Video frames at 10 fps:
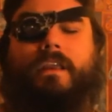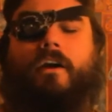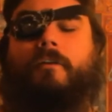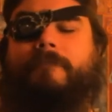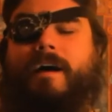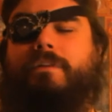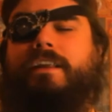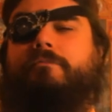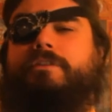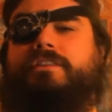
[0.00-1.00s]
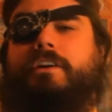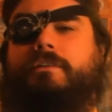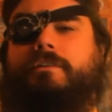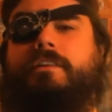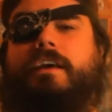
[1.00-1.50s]
Her family was
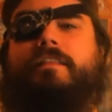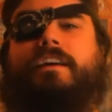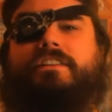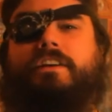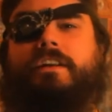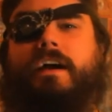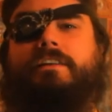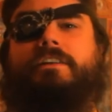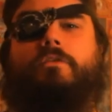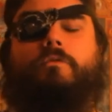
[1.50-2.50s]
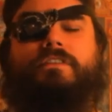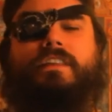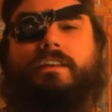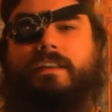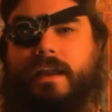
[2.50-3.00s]
certain that tonight was
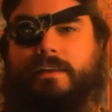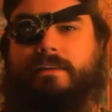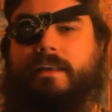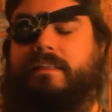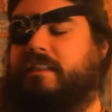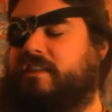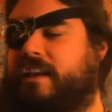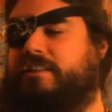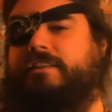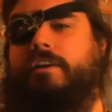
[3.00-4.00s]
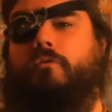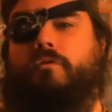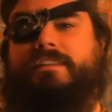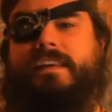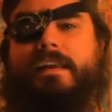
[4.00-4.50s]
the night, that this
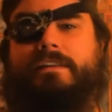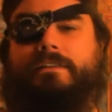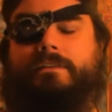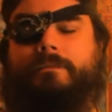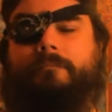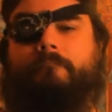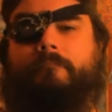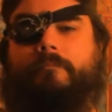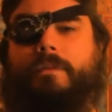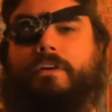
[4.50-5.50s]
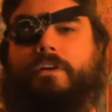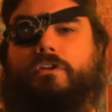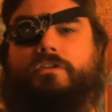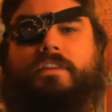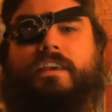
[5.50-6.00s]
was it.
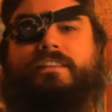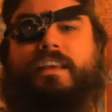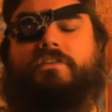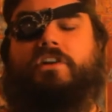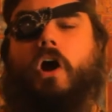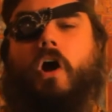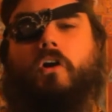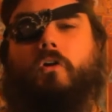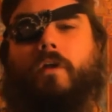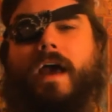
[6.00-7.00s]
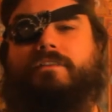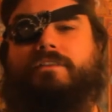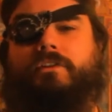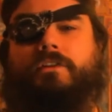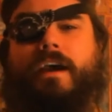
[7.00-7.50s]
So they sent her
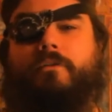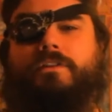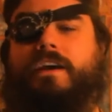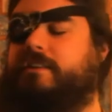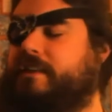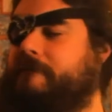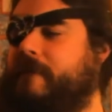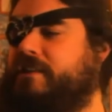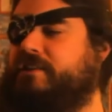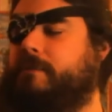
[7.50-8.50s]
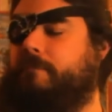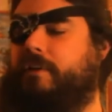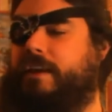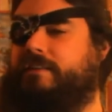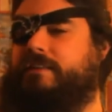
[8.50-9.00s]
grandson out to fetch the
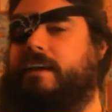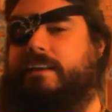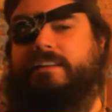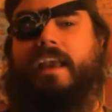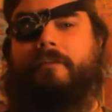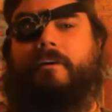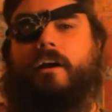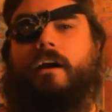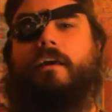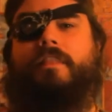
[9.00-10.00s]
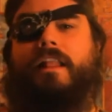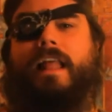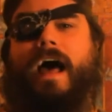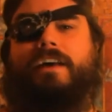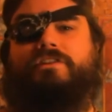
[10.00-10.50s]
priest to give her the
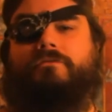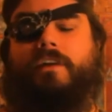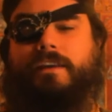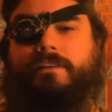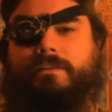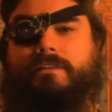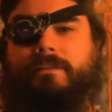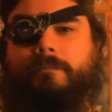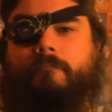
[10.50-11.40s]
last rites.